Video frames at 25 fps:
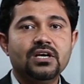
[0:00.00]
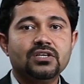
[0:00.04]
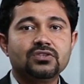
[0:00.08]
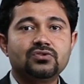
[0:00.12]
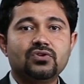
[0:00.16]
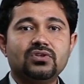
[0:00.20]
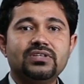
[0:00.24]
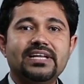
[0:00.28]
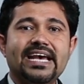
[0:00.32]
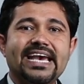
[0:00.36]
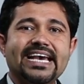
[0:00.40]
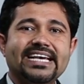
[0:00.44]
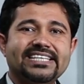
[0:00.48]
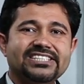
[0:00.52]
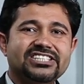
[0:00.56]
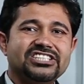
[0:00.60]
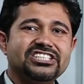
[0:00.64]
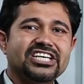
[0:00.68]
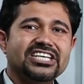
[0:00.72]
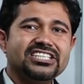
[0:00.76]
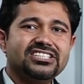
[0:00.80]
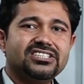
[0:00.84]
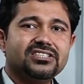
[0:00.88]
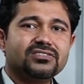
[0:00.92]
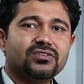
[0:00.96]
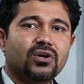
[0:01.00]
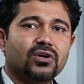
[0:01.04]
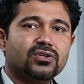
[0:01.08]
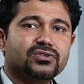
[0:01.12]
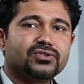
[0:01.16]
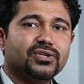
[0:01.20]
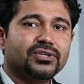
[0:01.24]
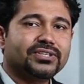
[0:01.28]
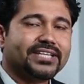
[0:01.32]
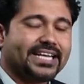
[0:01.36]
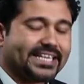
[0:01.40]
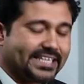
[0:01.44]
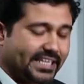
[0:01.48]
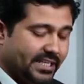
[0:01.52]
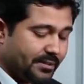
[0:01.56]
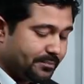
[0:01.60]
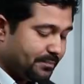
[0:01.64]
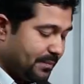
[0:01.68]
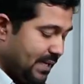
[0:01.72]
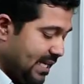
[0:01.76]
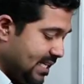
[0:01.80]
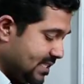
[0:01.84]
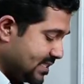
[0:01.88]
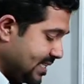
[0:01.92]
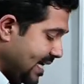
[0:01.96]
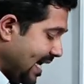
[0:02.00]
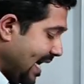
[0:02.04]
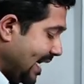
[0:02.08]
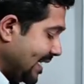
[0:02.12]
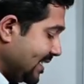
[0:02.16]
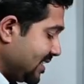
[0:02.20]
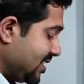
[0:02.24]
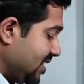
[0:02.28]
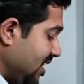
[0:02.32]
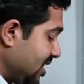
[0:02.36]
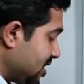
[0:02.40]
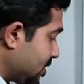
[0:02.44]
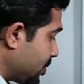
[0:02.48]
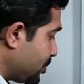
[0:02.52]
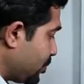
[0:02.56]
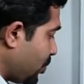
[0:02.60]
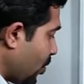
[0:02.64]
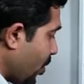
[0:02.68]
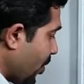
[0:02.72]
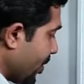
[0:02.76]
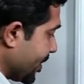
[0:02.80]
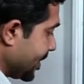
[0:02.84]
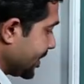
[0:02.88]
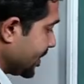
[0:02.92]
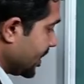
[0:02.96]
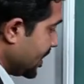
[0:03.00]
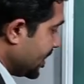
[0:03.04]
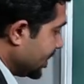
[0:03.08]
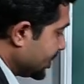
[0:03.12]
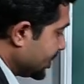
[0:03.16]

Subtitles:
So the exchange is also taking place at this point.